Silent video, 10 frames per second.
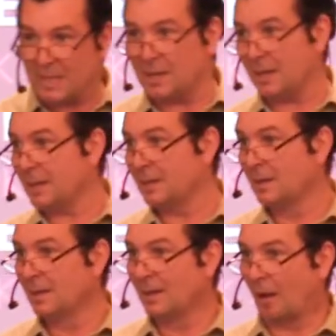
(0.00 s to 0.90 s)
being
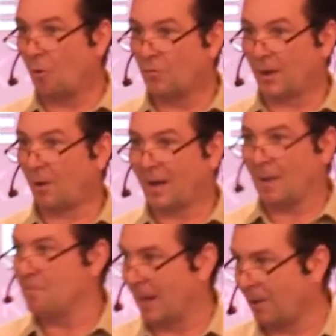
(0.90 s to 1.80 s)
out there
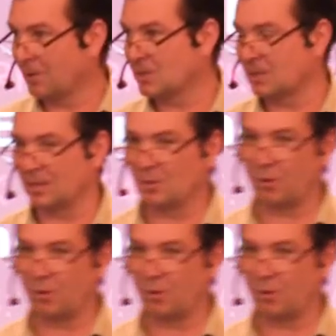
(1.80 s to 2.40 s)
compares to the